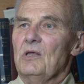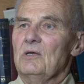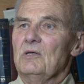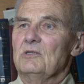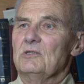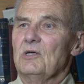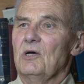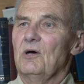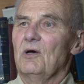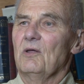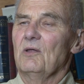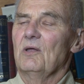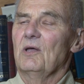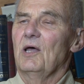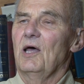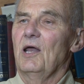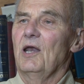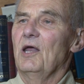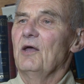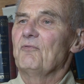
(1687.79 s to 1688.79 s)
So,
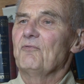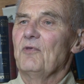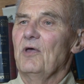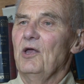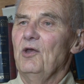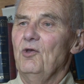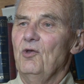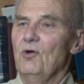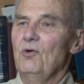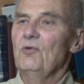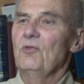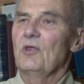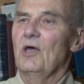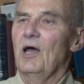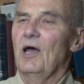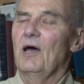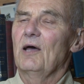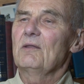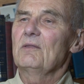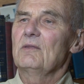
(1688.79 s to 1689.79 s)
and if they do
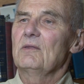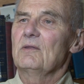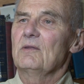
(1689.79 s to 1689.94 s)
that,